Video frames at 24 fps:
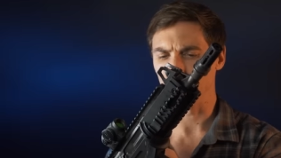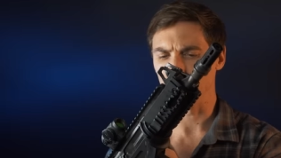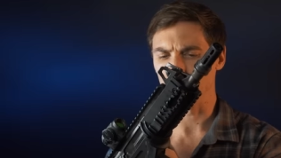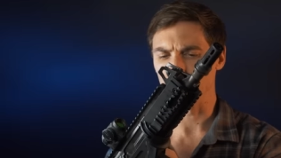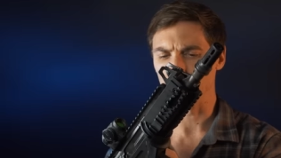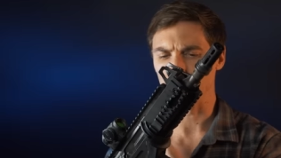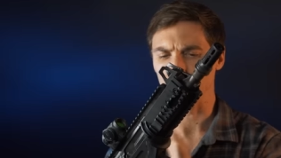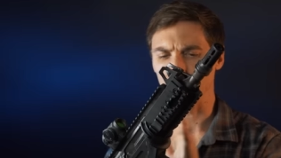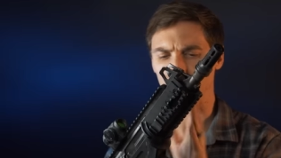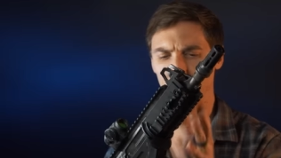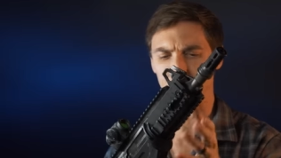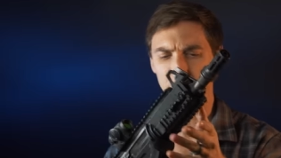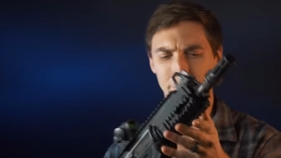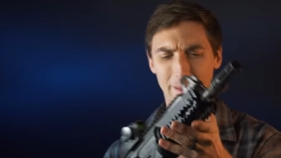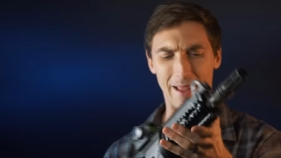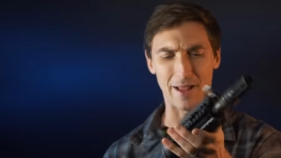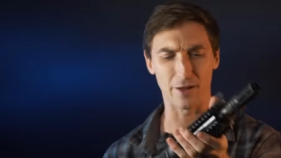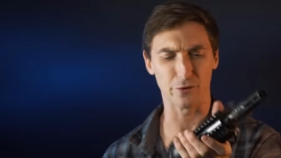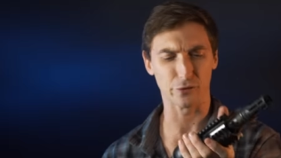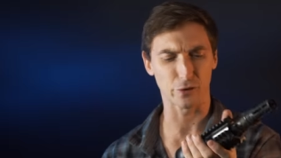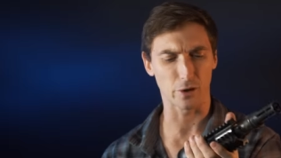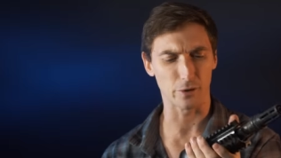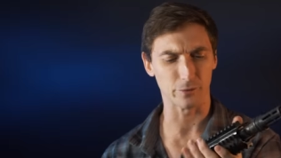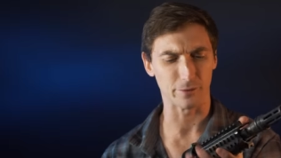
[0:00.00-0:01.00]
just to get some
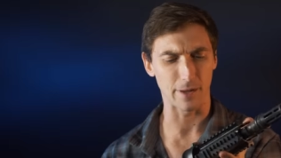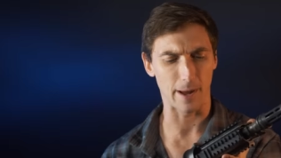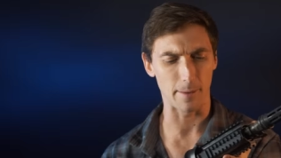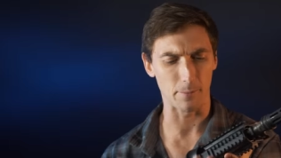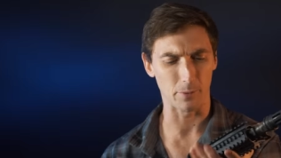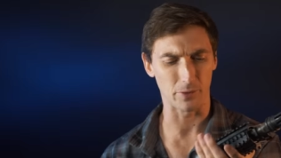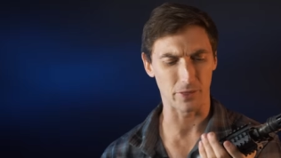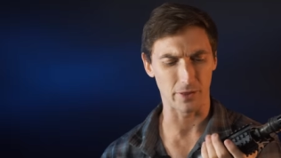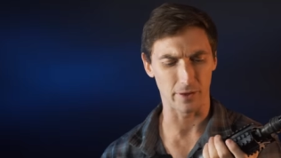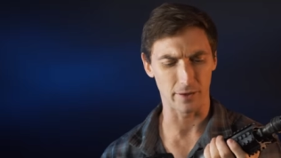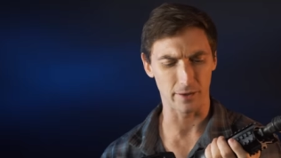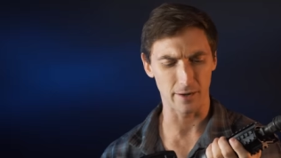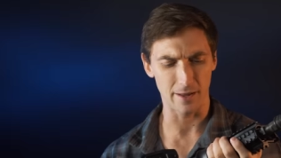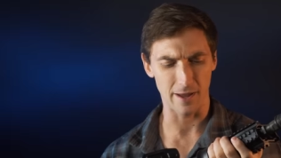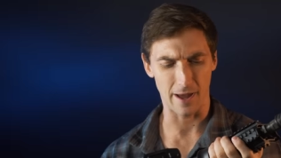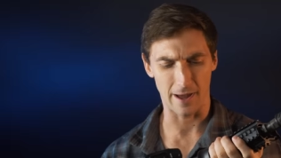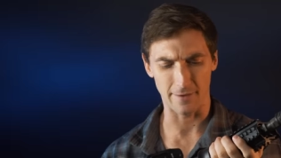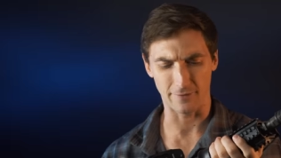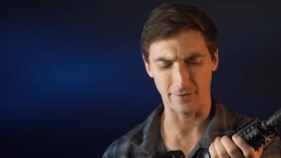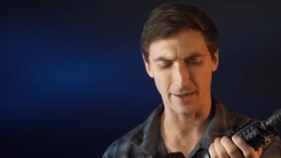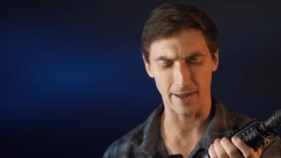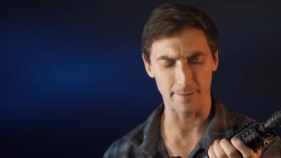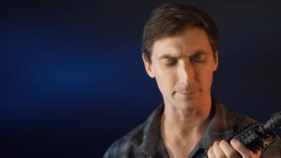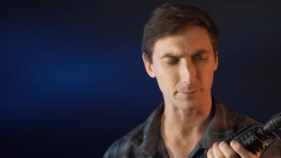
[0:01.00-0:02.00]
hands-on time with it.
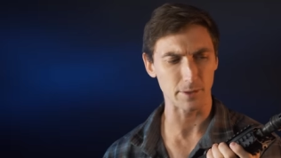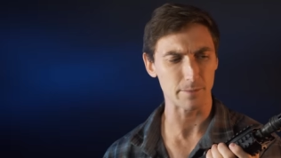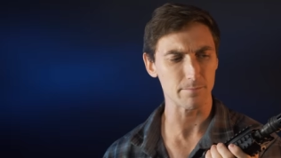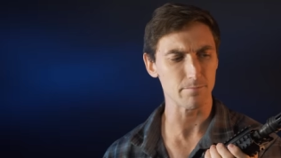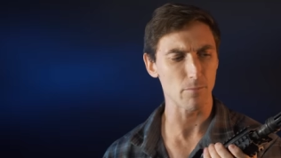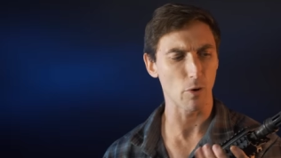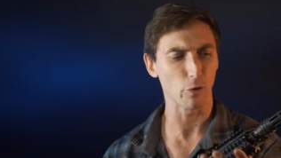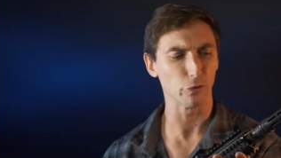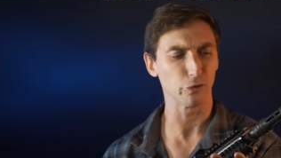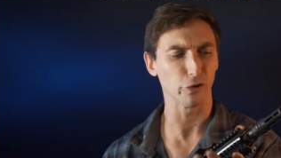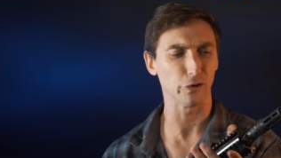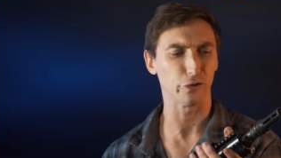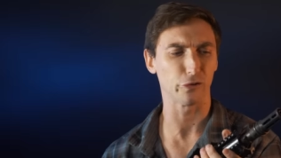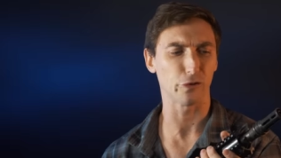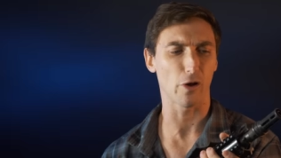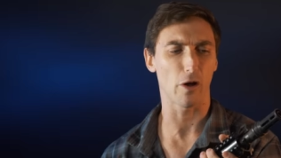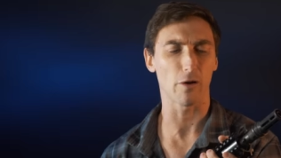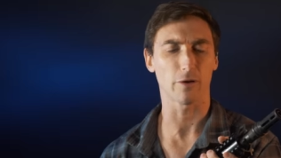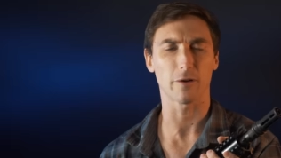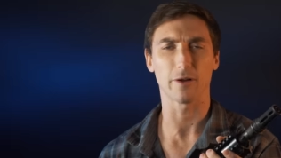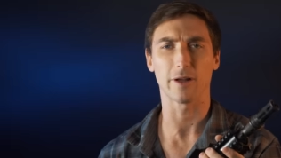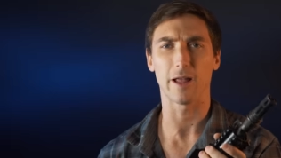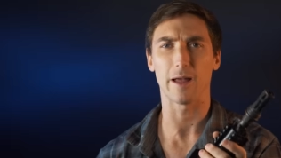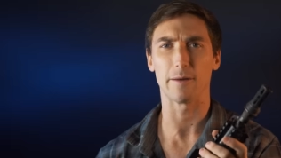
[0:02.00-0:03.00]
I've kept it mostly
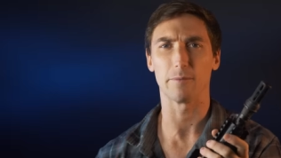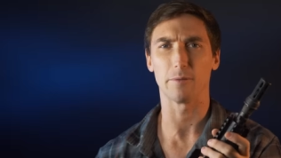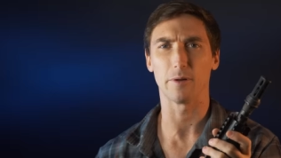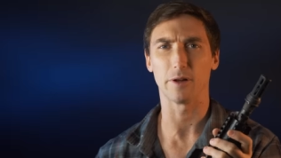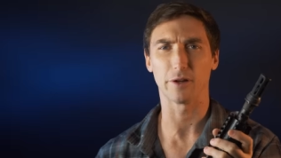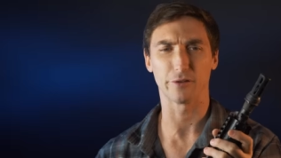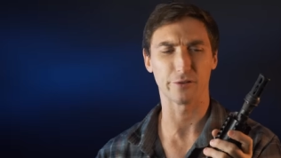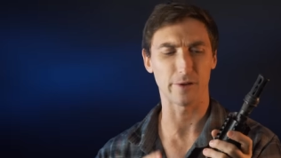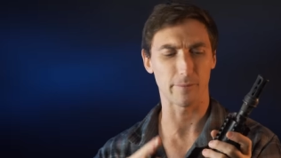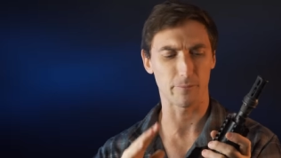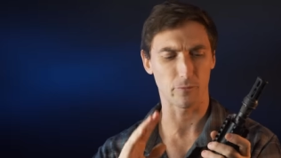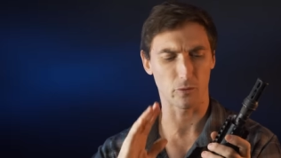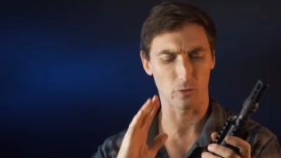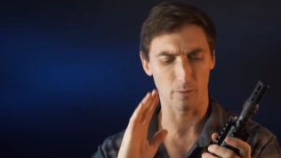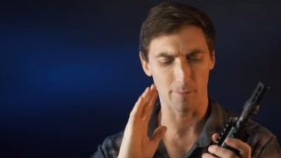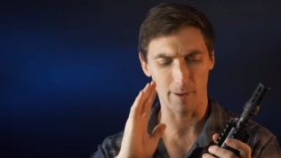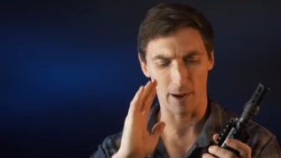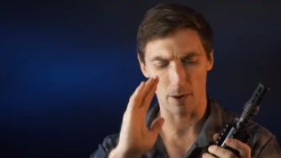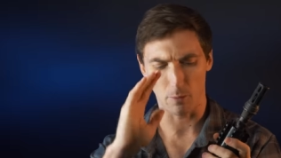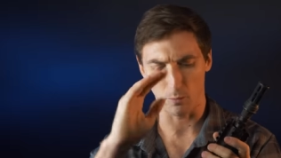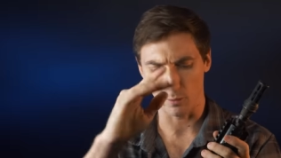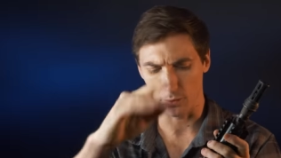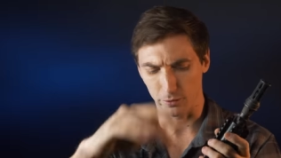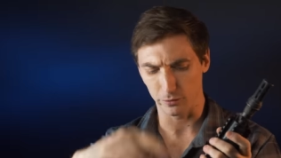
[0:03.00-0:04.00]
stock except for
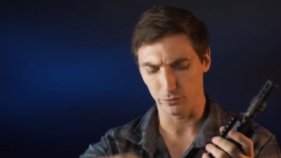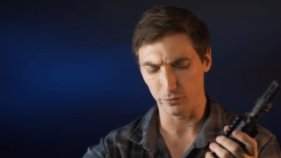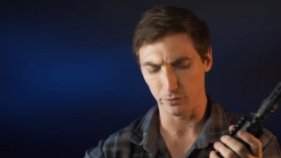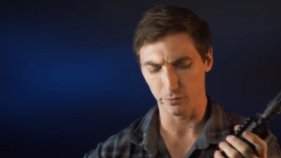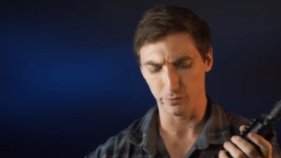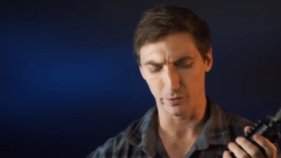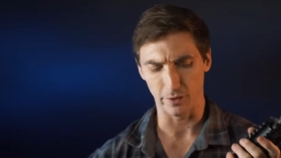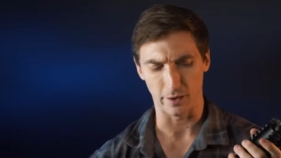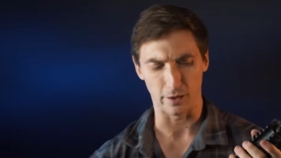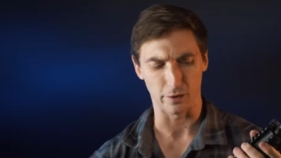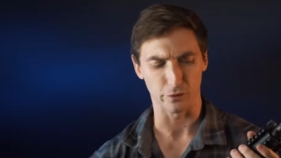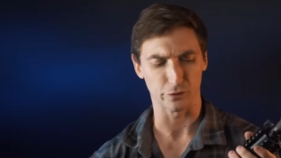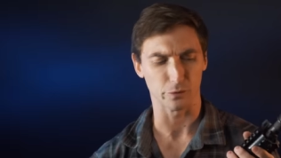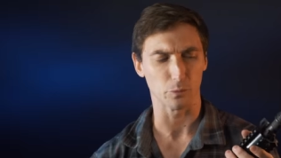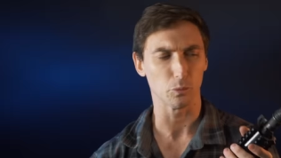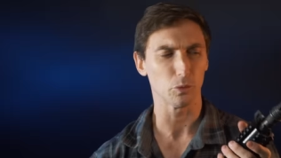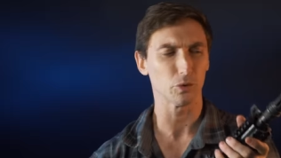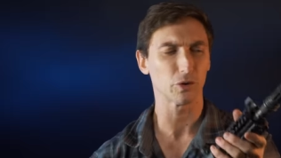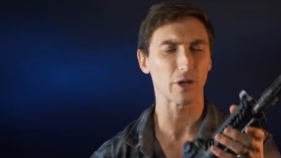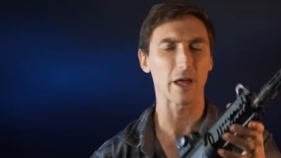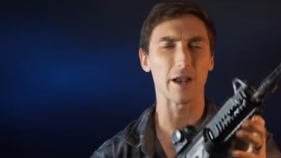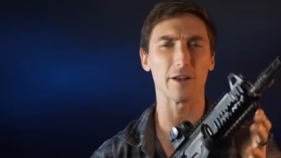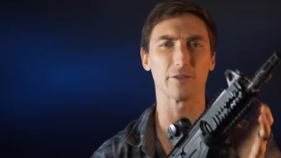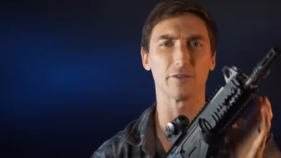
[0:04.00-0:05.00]
about one or two things. And
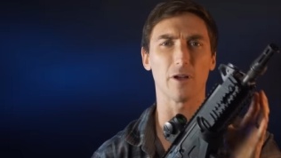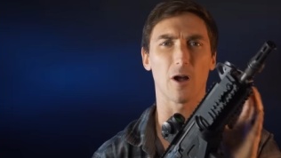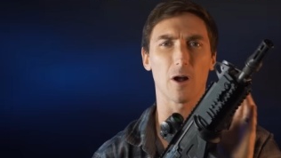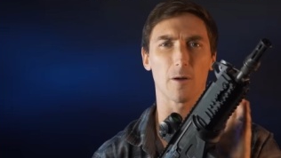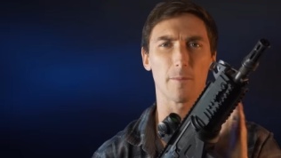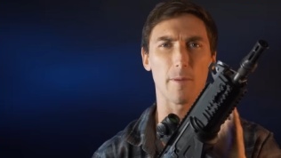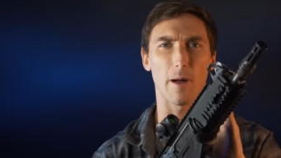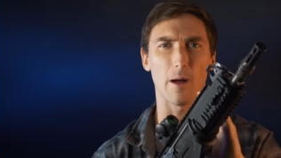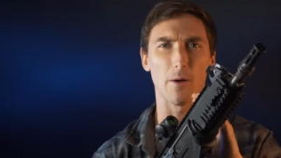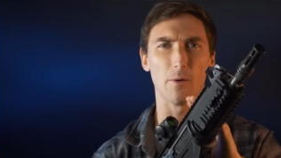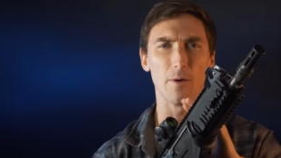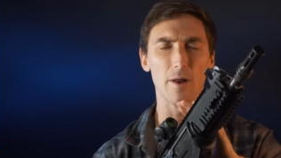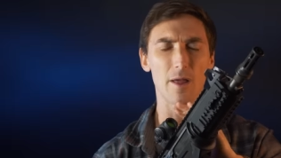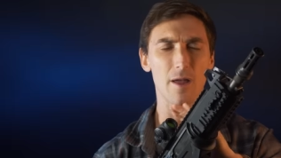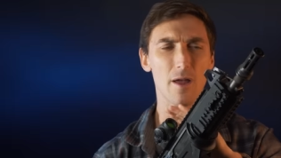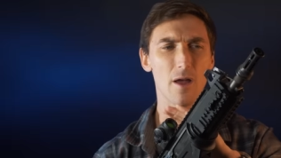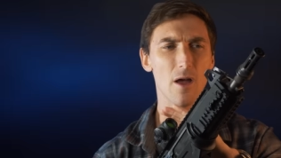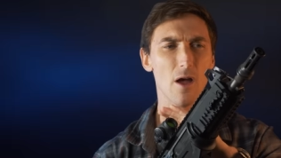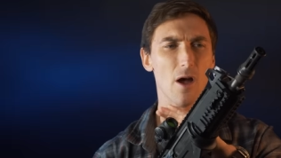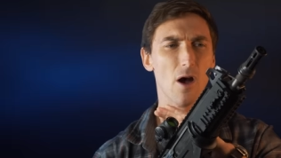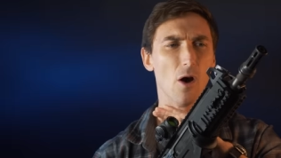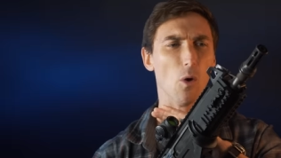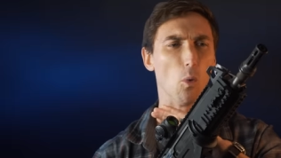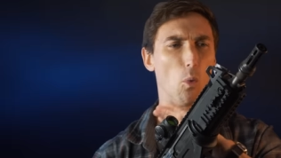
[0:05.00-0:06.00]
we'll kind of talk about
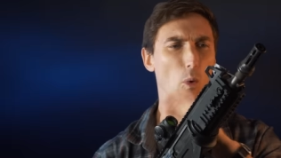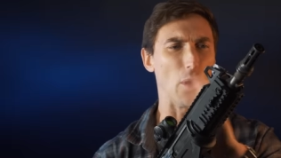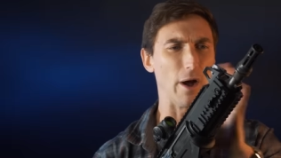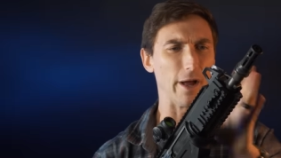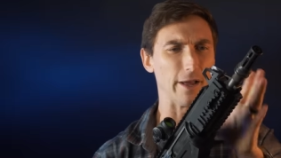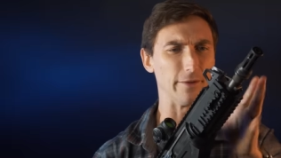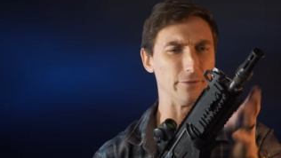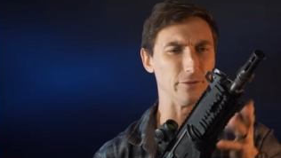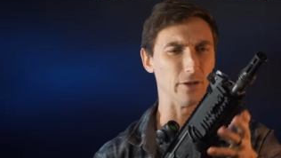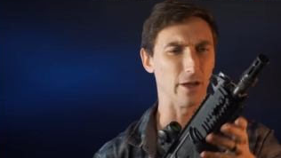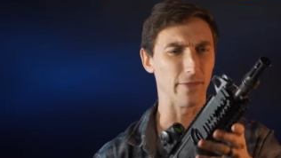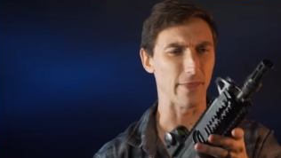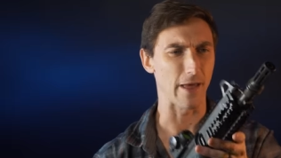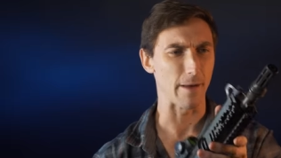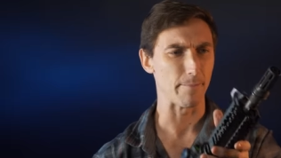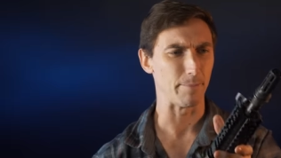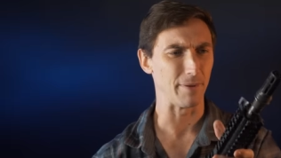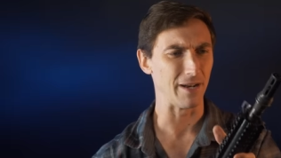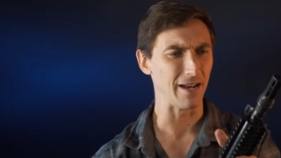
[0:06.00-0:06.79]
why I've done that.